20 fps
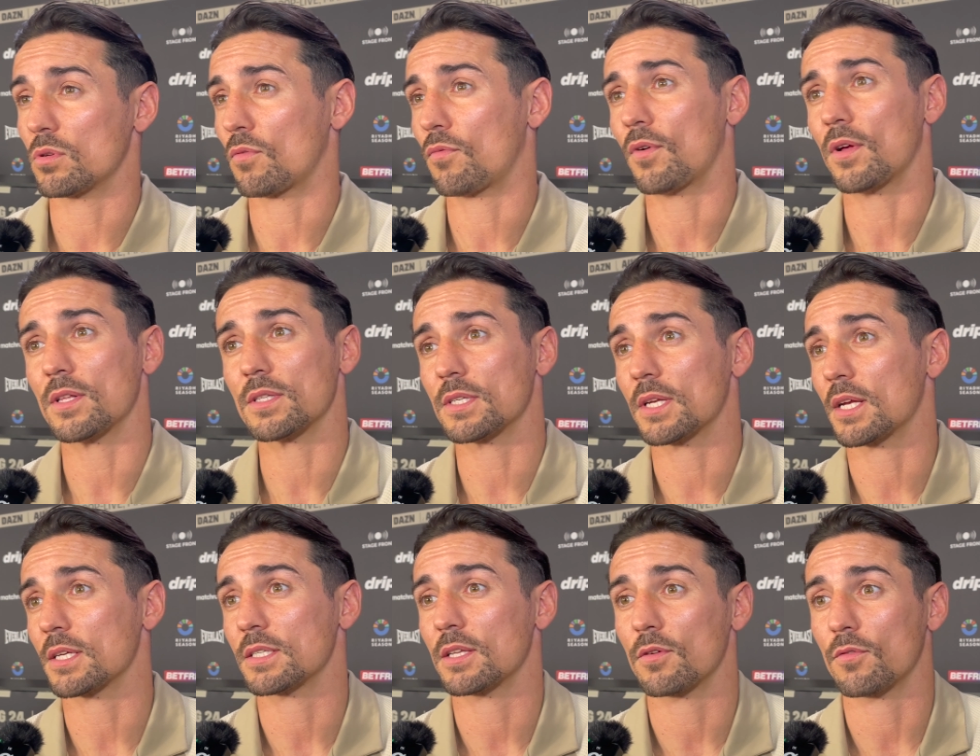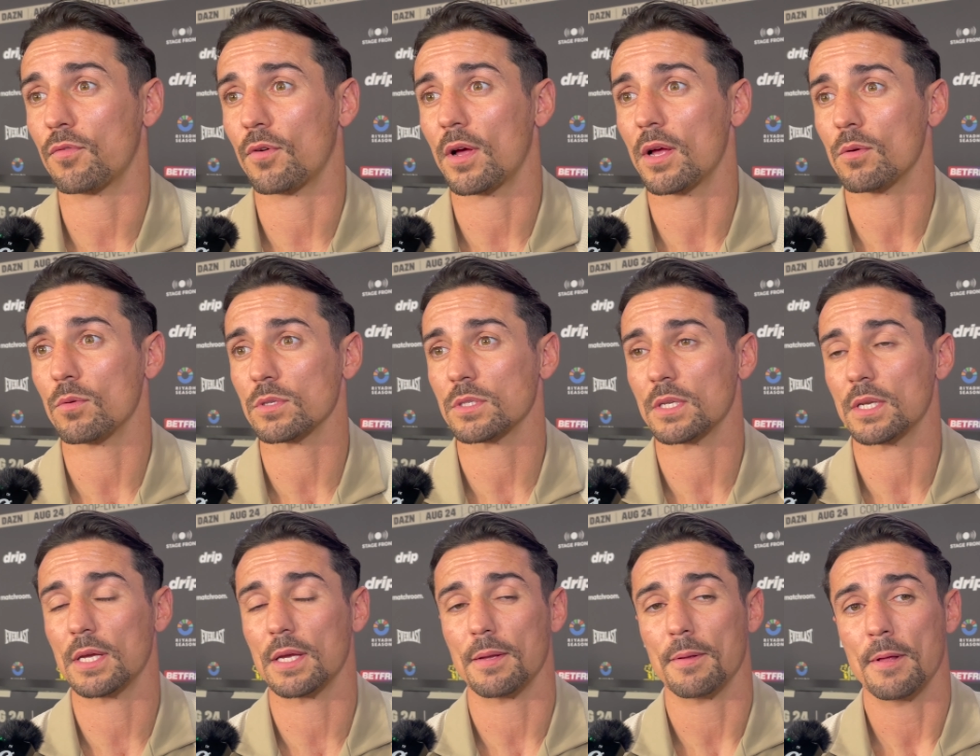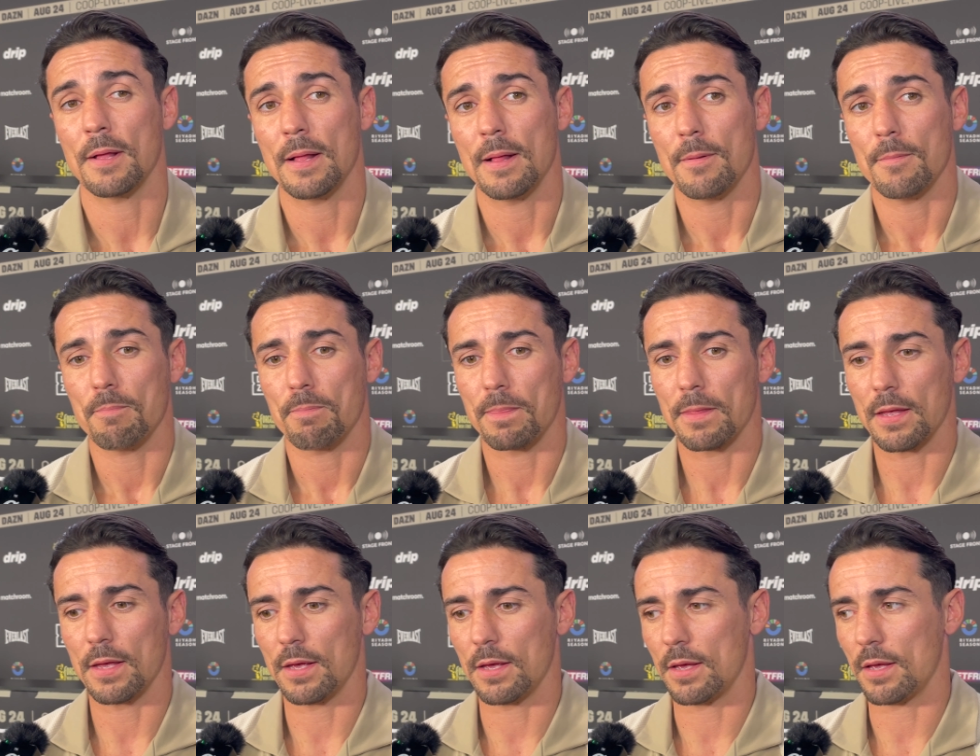fantastic fight, wasn't it?
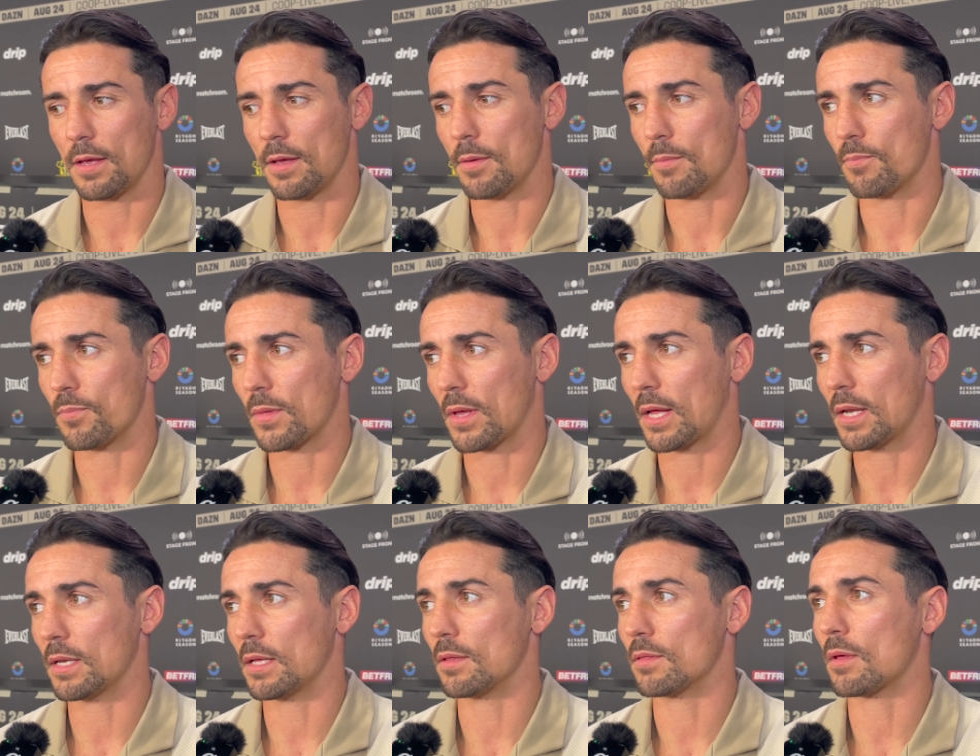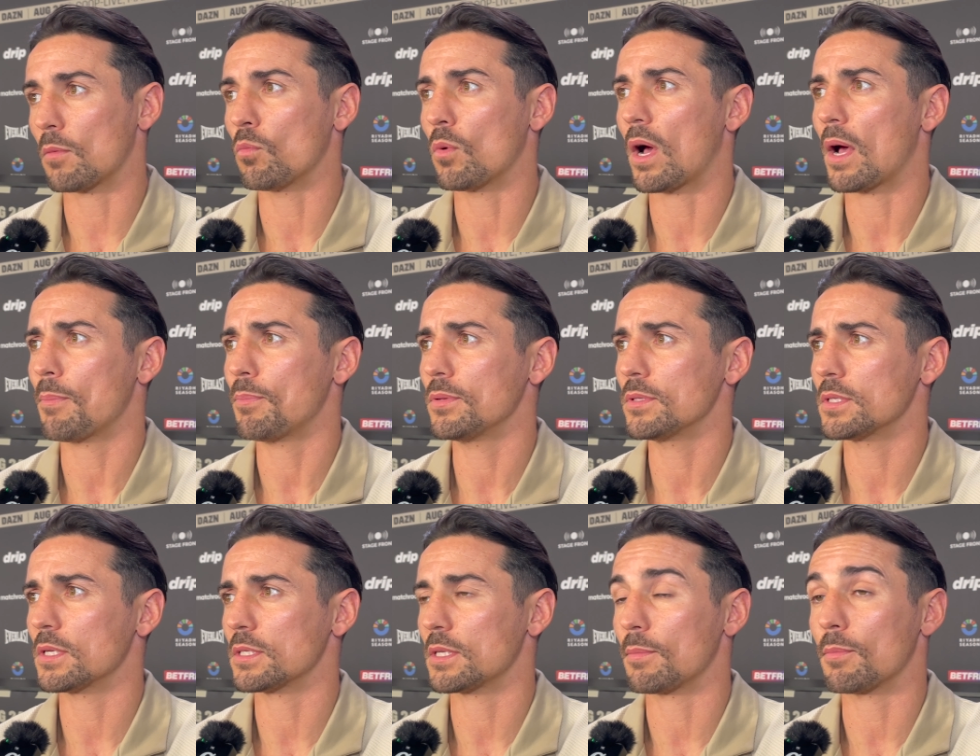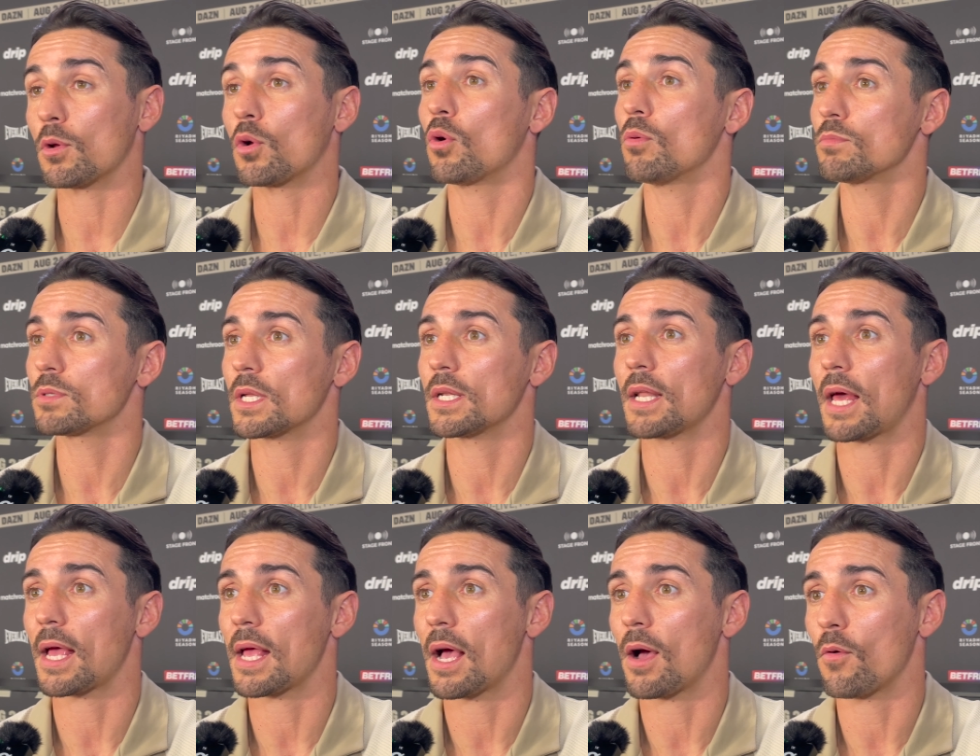Um, and it, then what happens is it becomes a
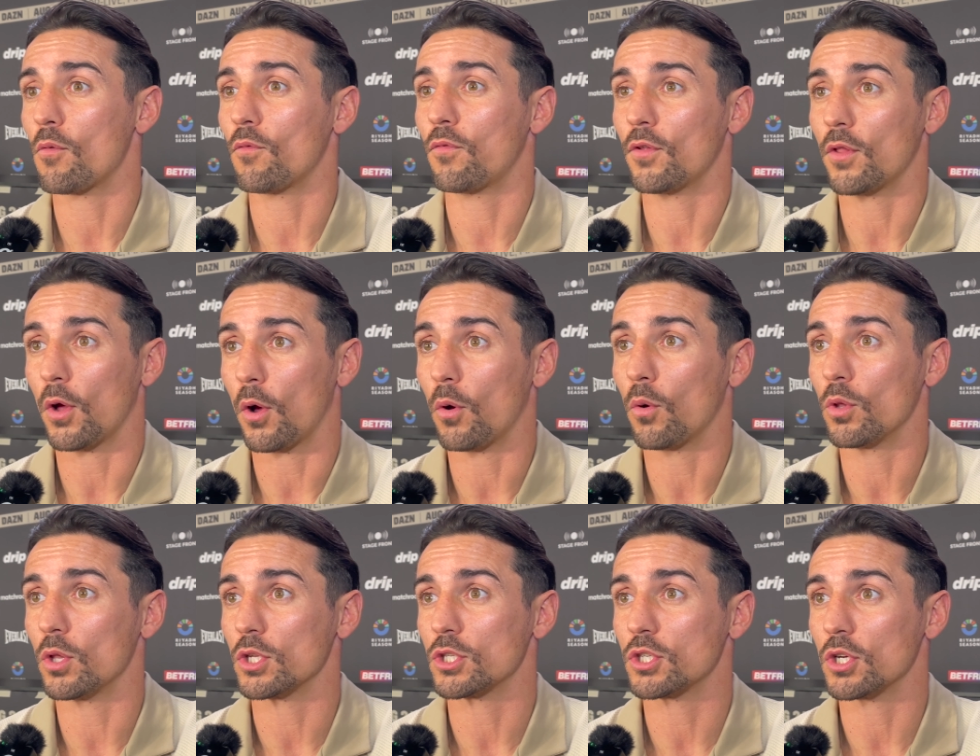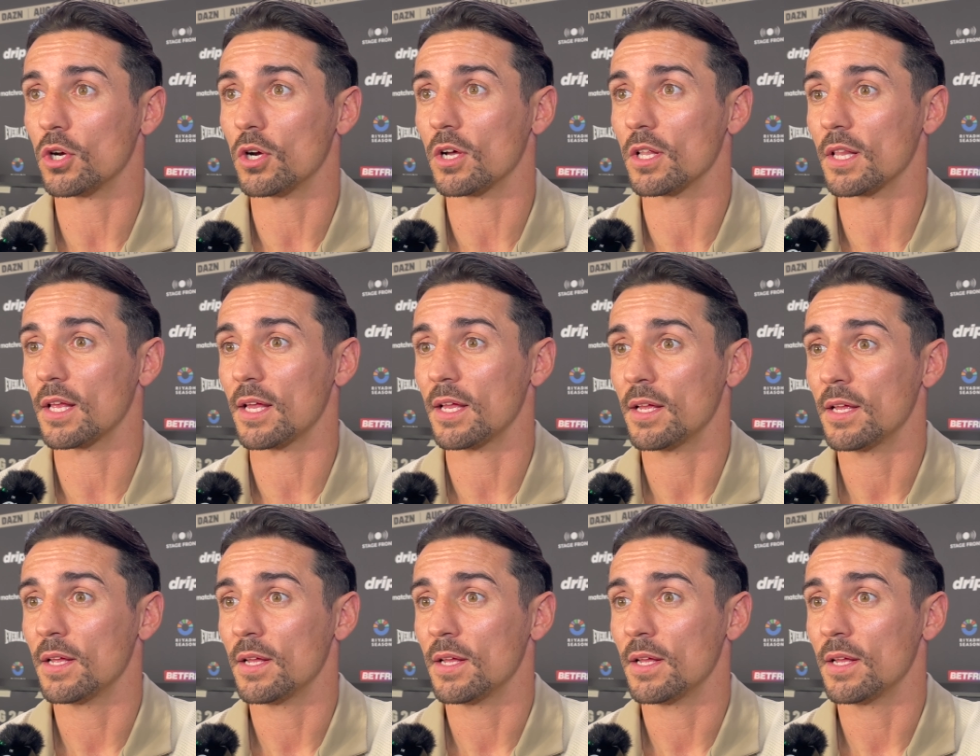night out for the whole of Chorley.